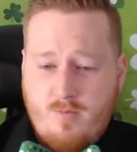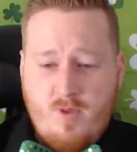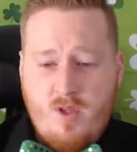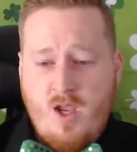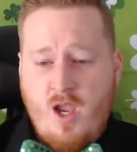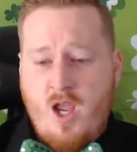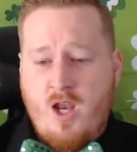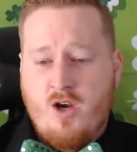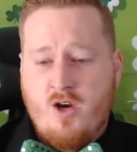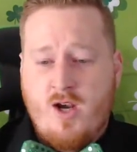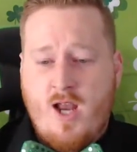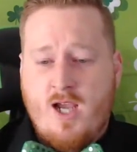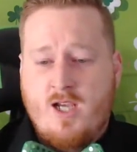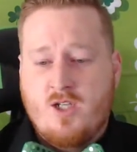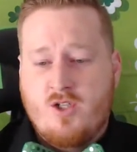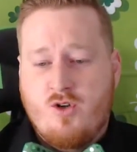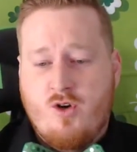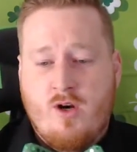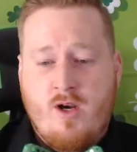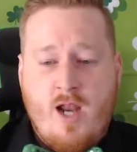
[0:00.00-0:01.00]
and your
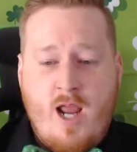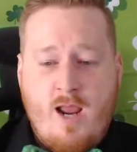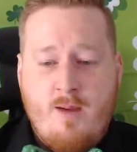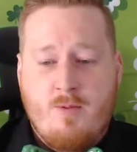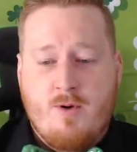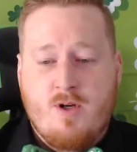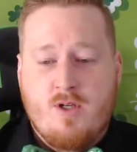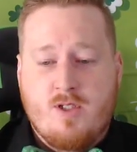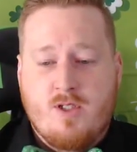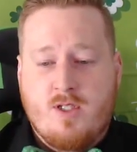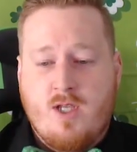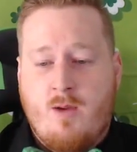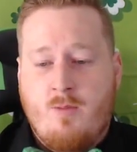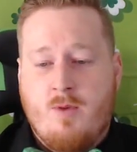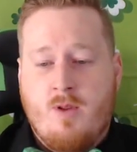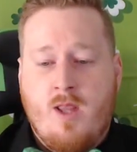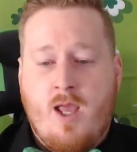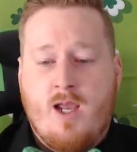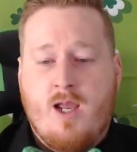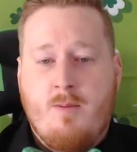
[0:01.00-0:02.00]
next door neighbor is
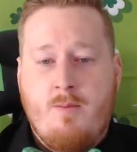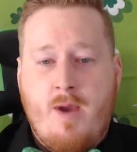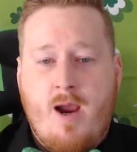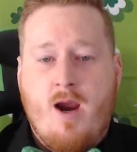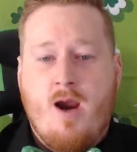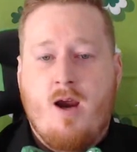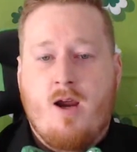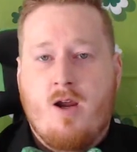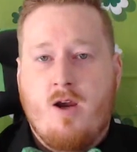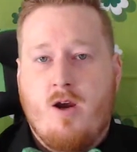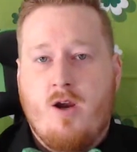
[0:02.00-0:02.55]
someone like America,